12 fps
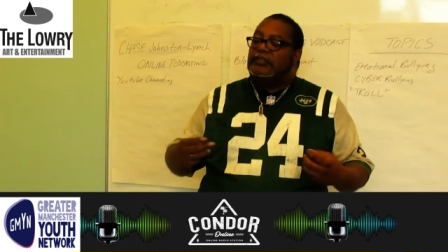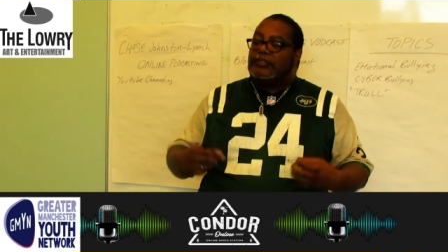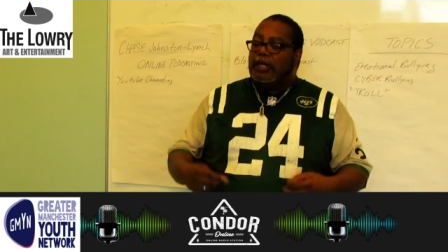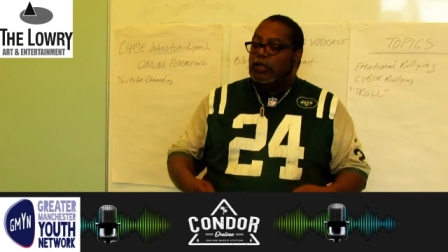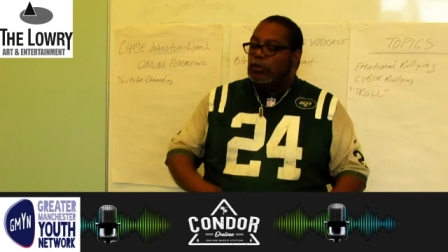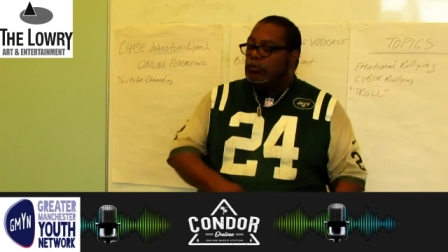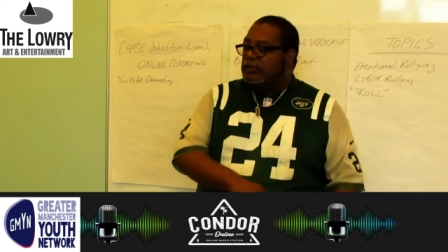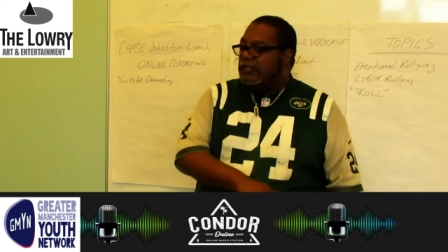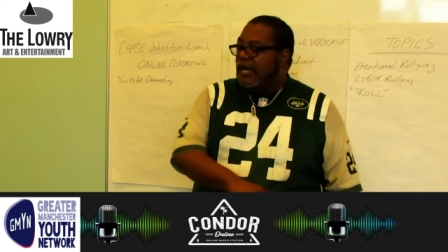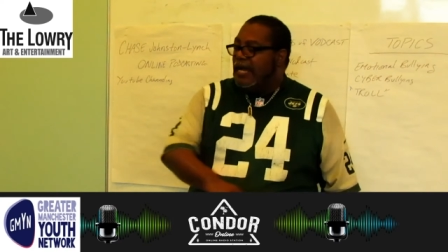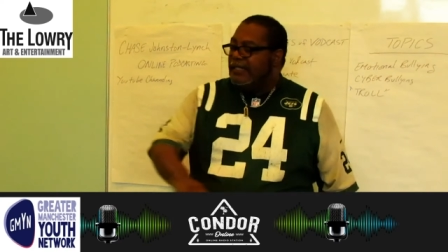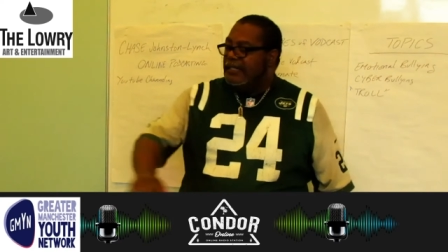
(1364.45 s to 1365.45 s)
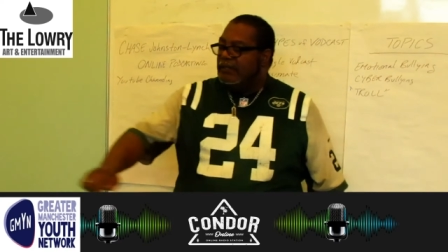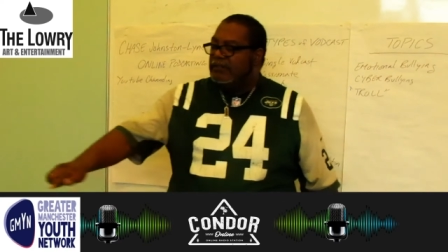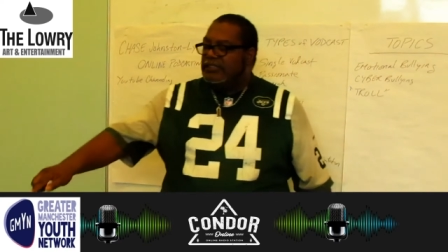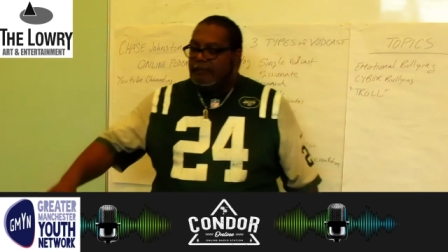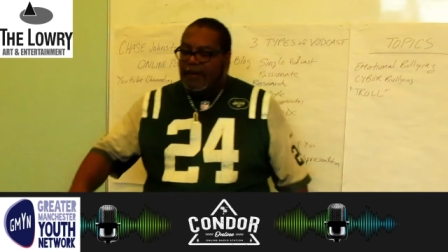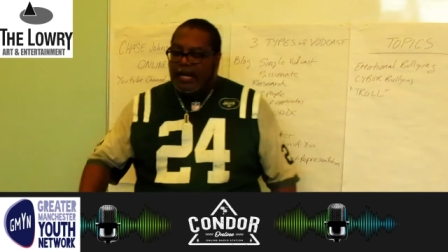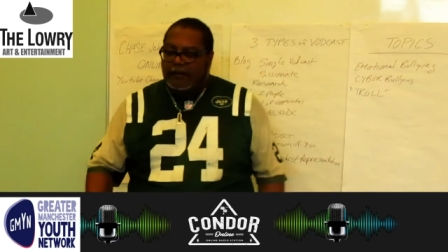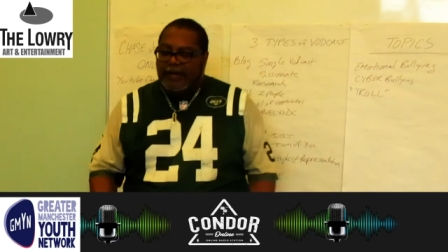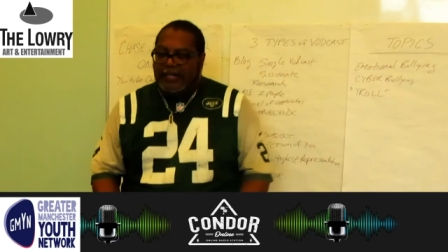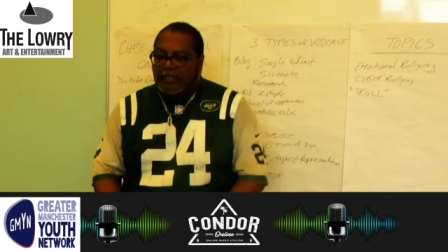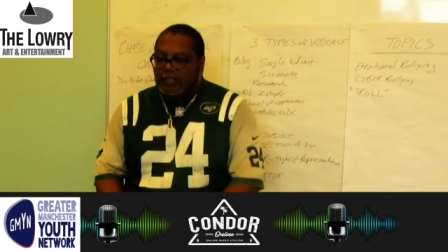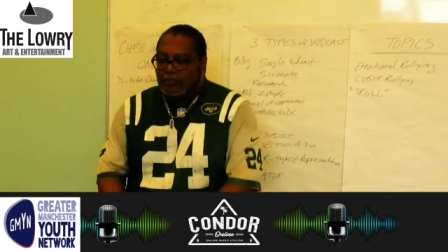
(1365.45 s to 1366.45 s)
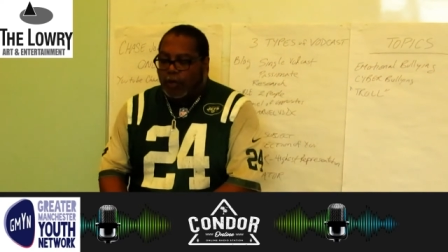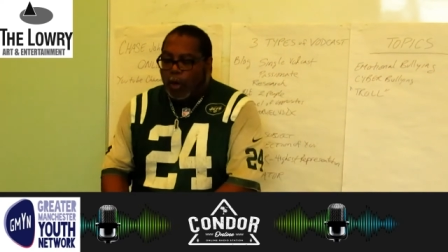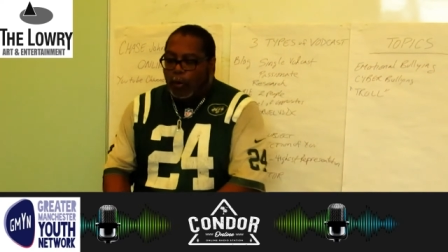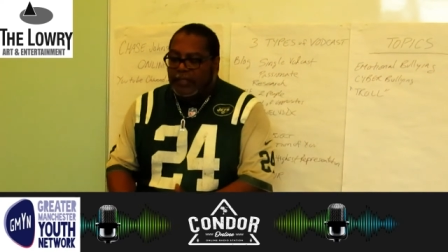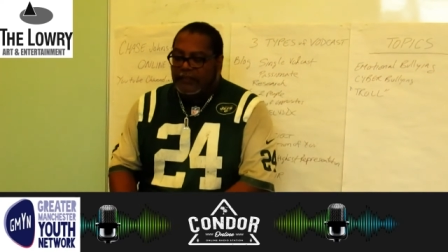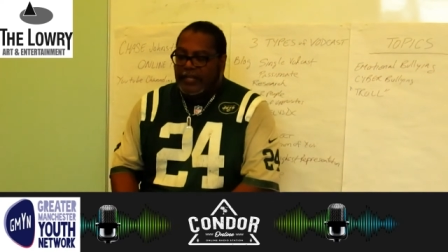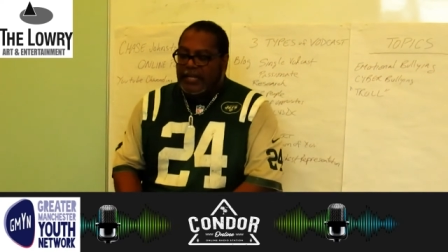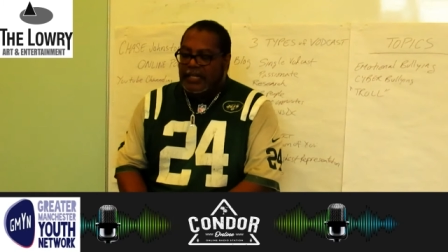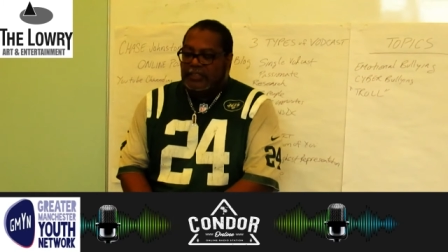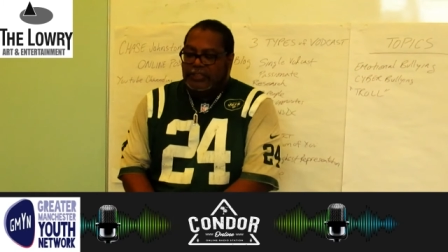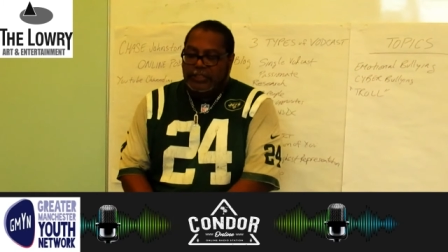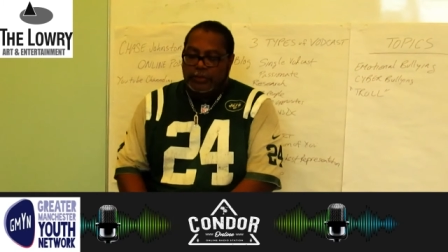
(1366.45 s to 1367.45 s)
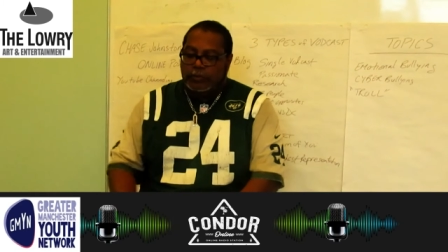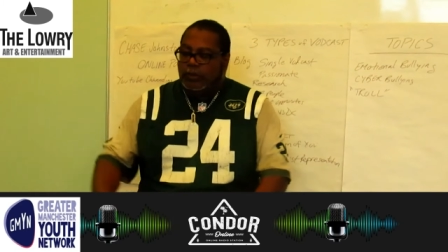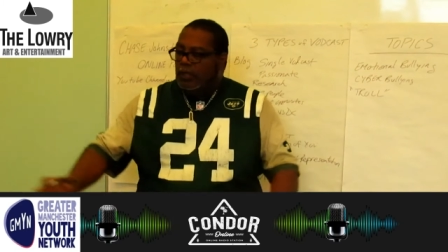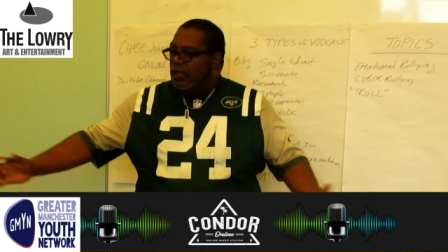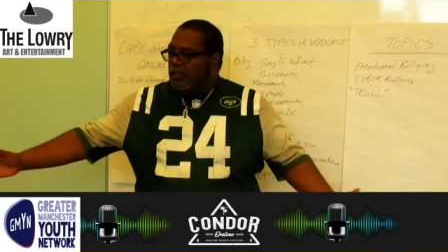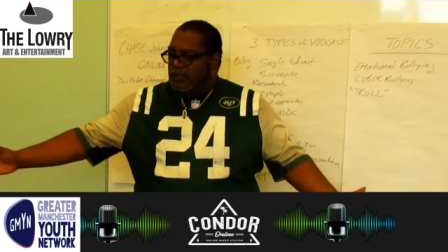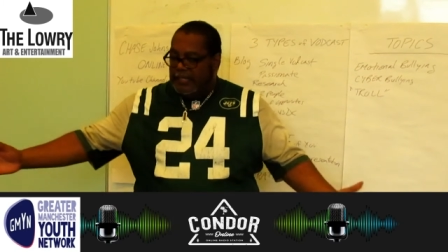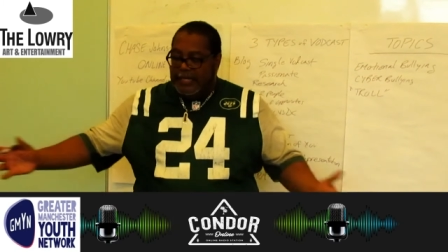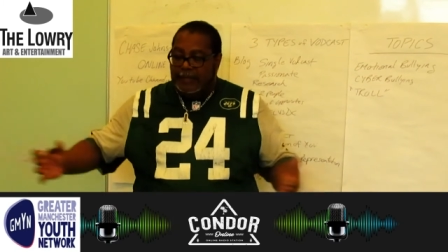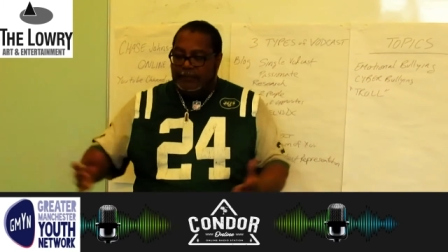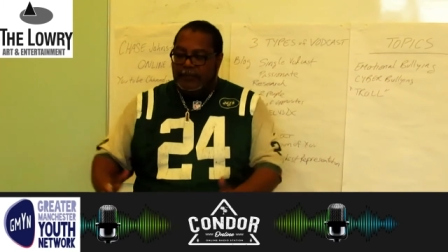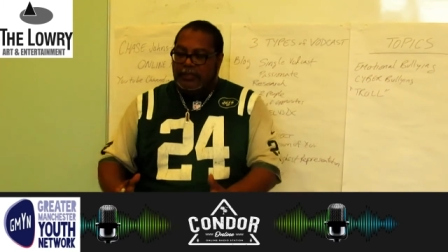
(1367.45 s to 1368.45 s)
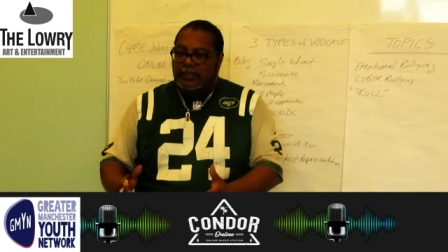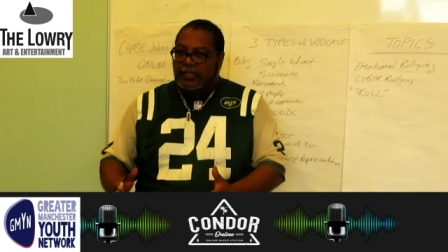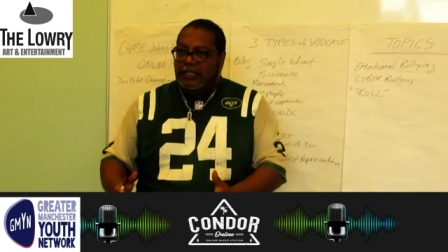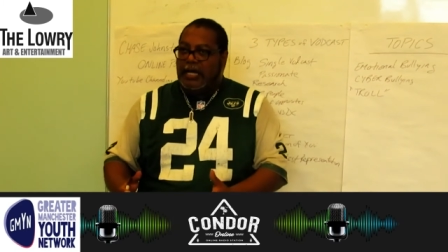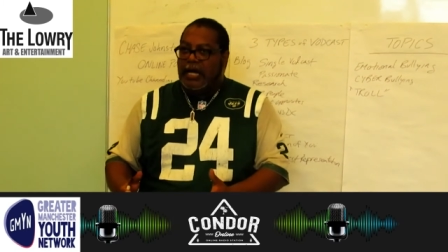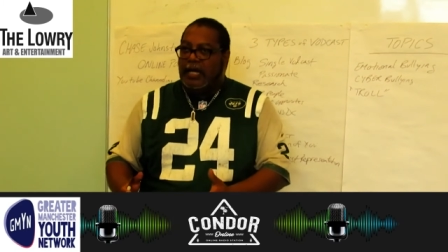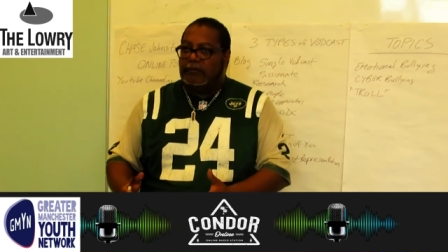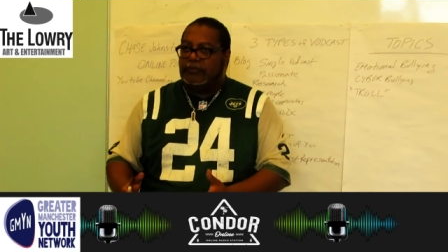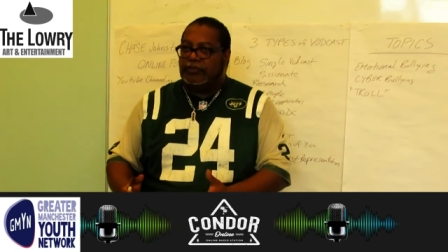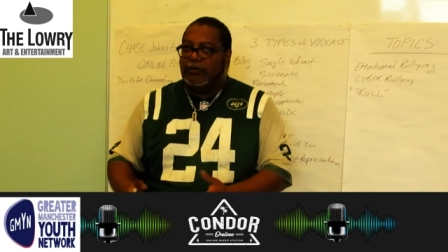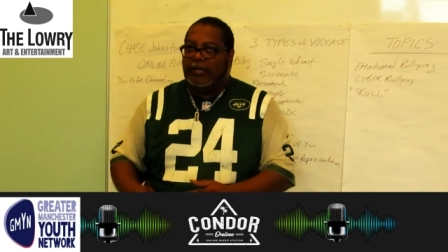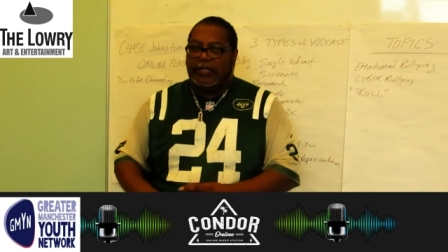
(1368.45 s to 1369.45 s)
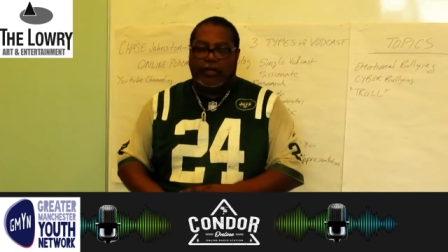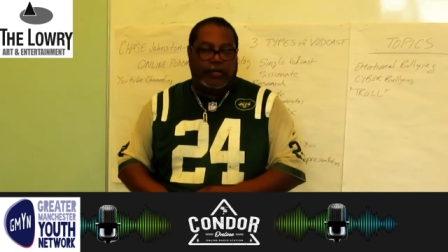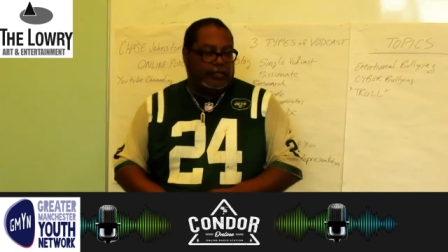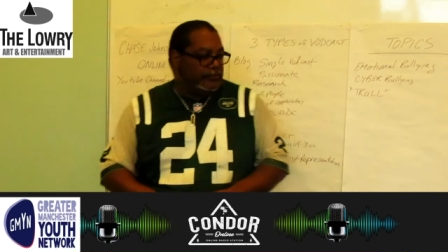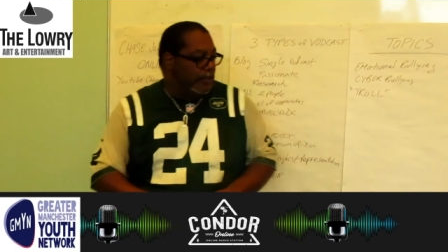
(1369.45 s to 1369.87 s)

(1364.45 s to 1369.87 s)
So the idea is the moderator is only there to keep the um, story going.